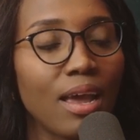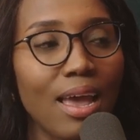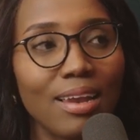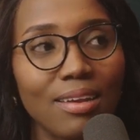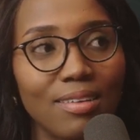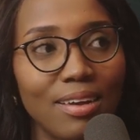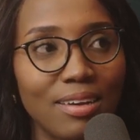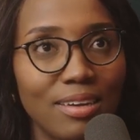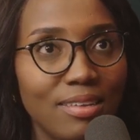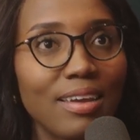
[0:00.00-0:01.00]
and
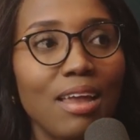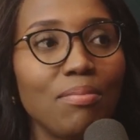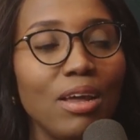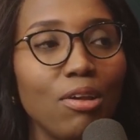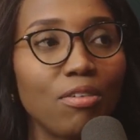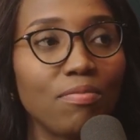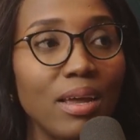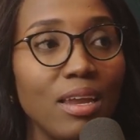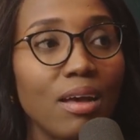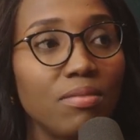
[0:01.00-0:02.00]
it can be a lot of money.